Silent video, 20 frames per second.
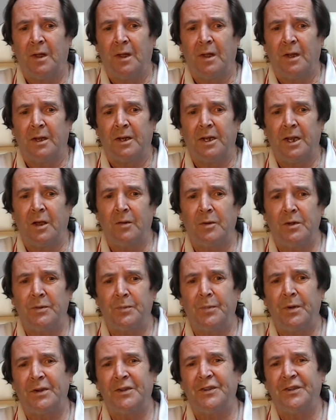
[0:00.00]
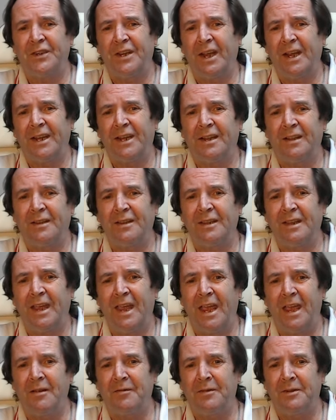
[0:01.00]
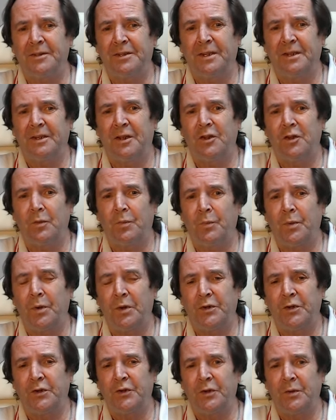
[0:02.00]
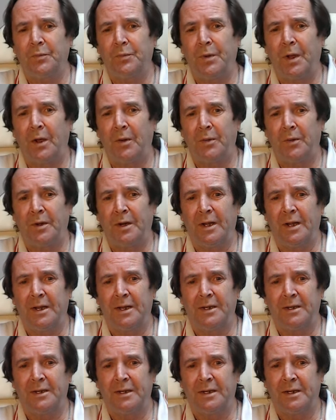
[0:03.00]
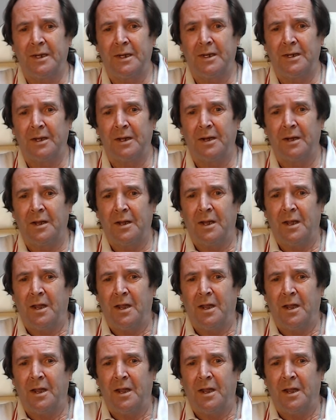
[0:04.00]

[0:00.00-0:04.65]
Now, it's particularly evident in the purchasing power indicator.